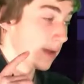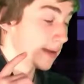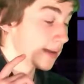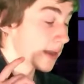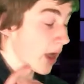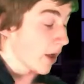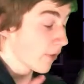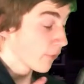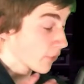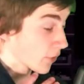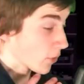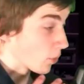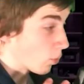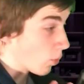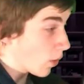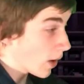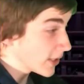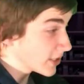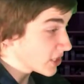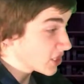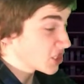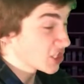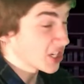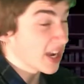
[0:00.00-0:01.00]
Now for
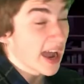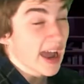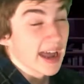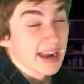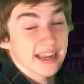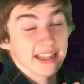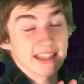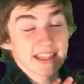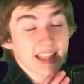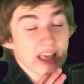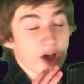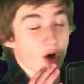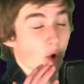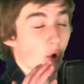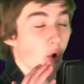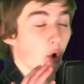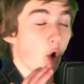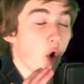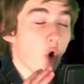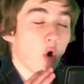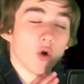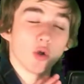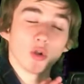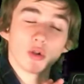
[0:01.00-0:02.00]
One Shot,
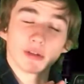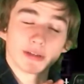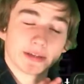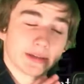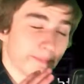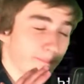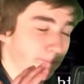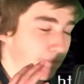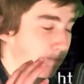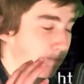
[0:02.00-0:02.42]
holy...